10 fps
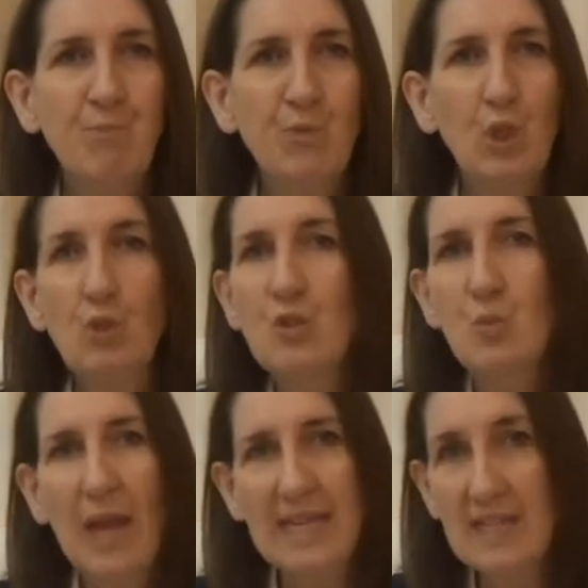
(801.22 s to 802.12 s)
God's
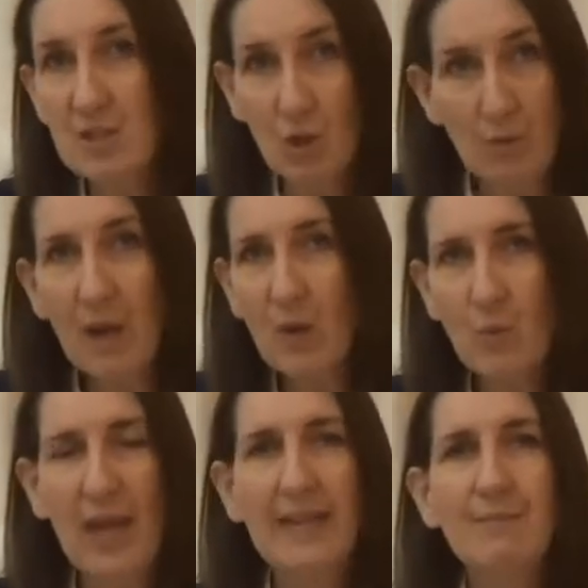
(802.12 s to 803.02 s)
way is not my
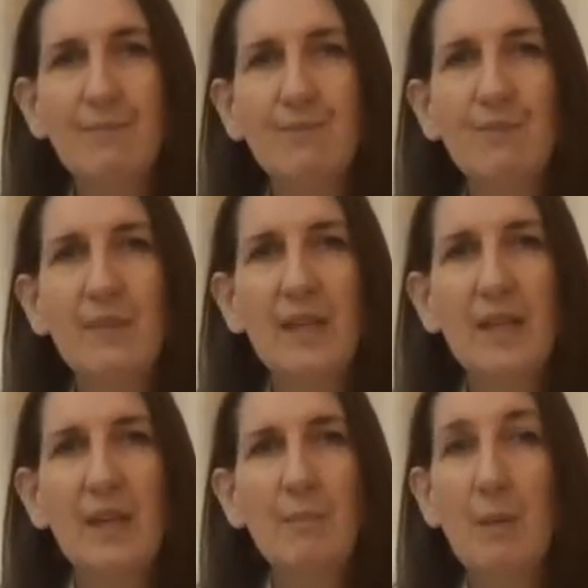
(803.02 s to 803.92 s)
way,
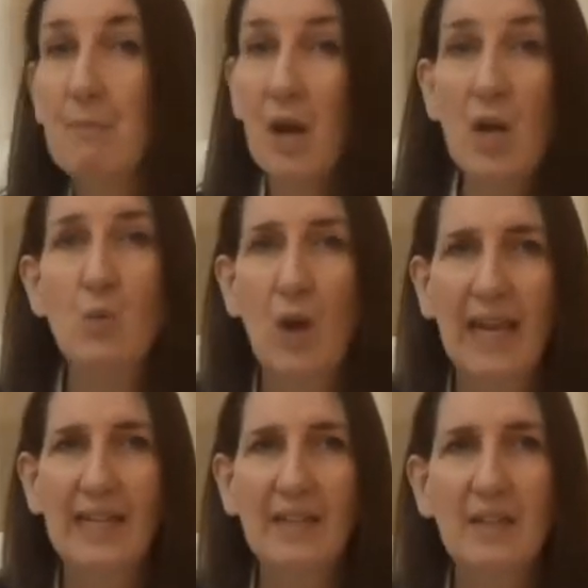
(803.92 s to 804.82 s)
but my way
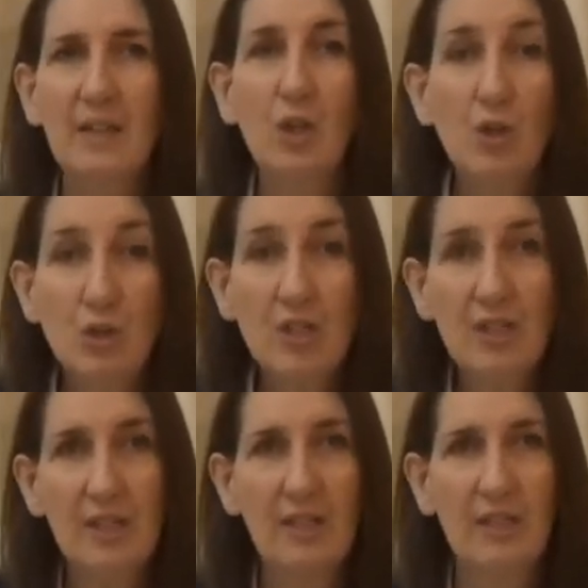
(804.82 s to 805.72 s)
could
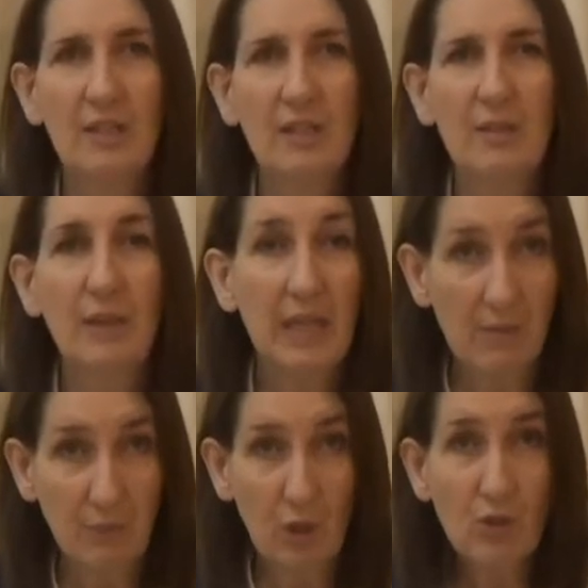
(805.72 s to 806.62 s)

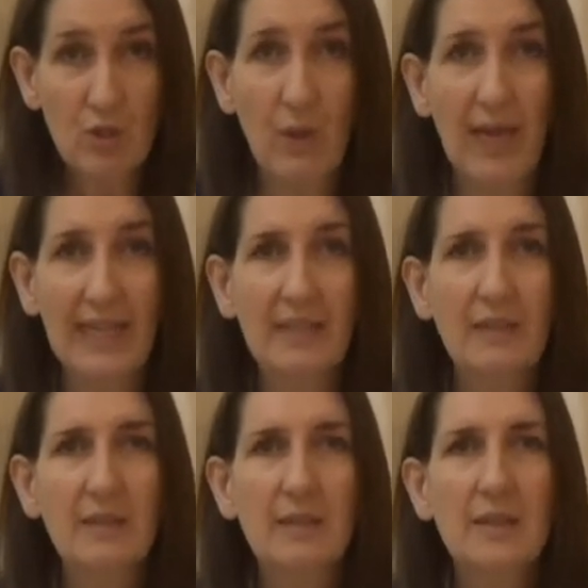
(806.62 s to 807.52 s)
become God's way.
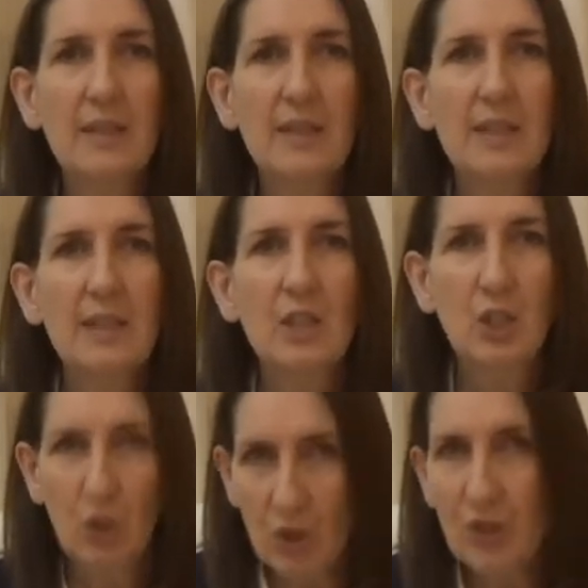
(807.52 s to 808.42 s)

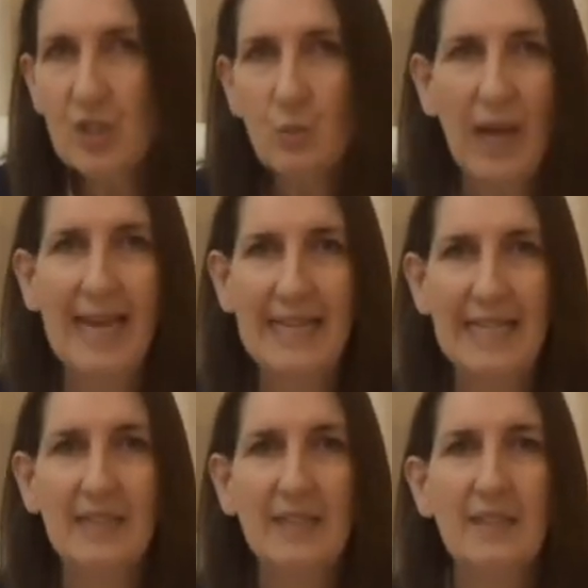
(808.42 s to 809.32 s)
God's way
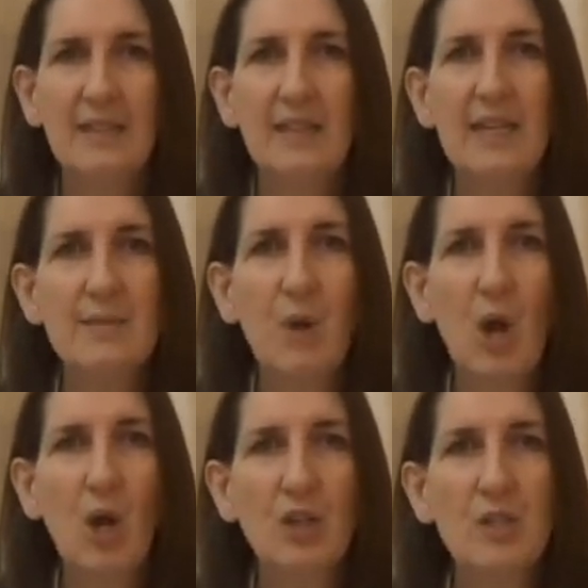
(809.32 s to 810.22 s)
is
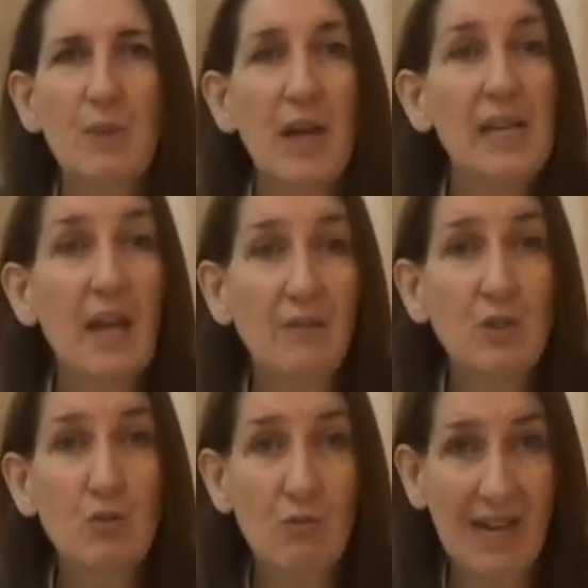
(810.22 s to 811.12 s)
marked by love
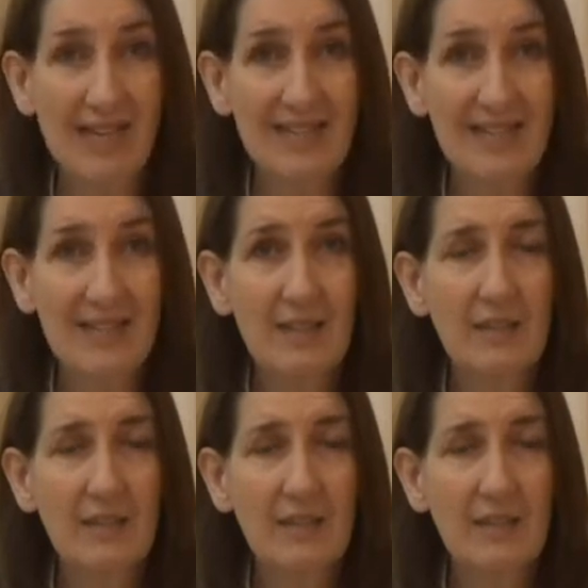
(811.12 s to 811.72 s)
and grace,